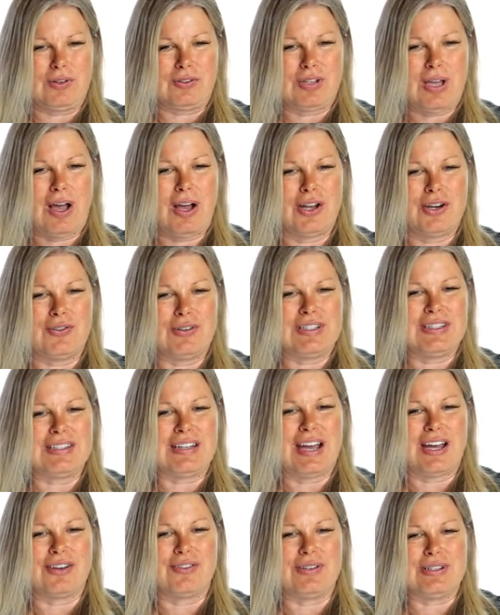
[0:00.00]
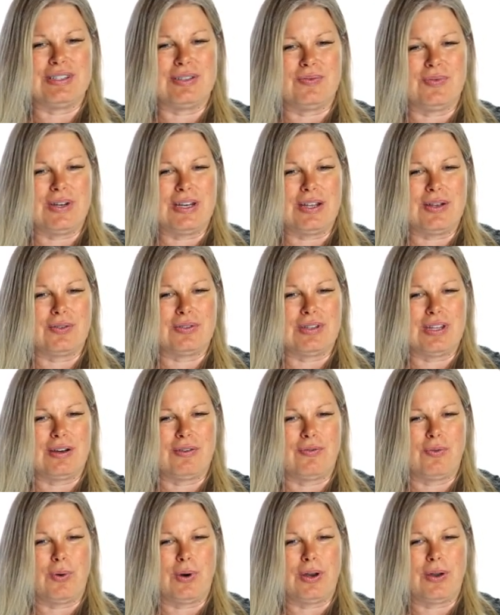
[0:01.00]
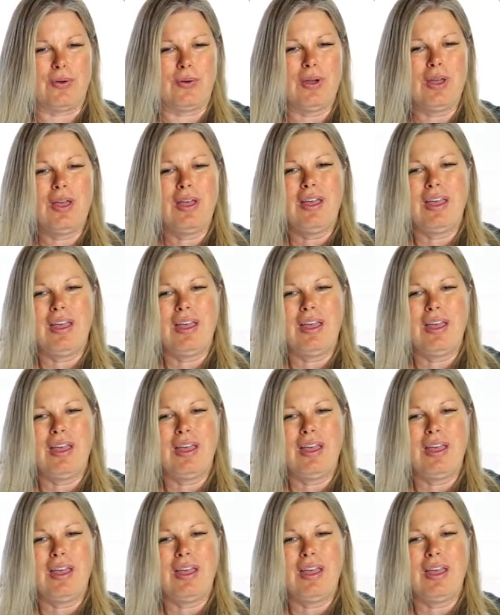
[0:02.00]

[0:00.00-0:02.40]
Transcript: There's hundreds and hundreds of videos there for you.